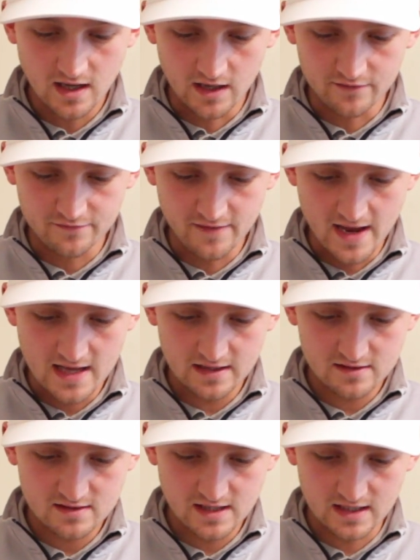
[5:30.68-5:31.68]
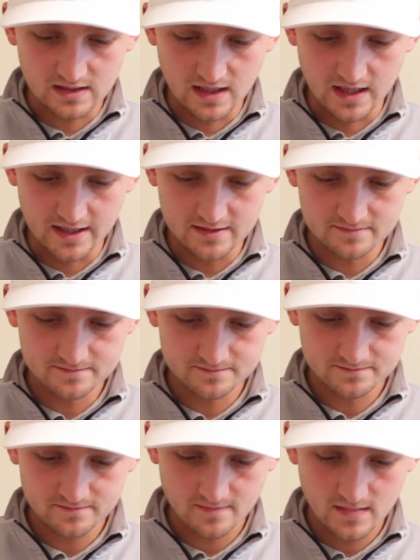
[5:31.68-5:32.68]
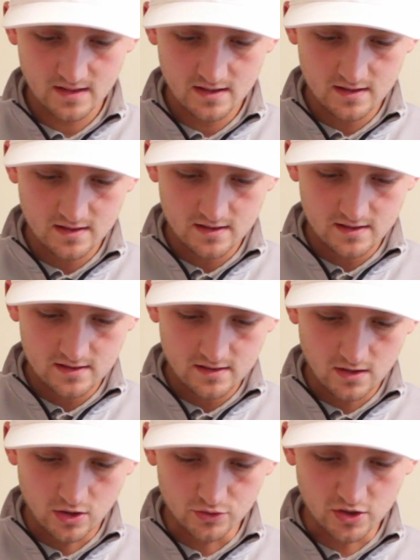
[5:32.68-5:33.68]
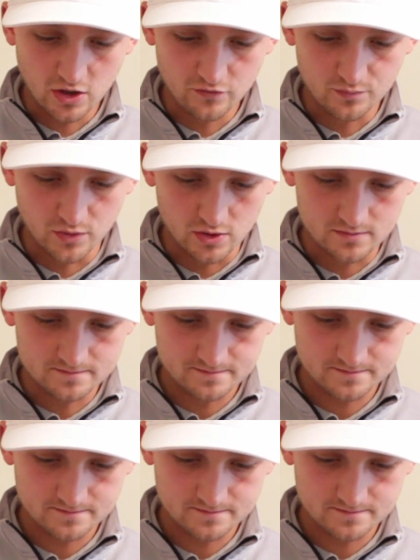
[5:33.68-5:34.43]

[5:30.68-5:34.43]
a fairly thick line, on the golf ball.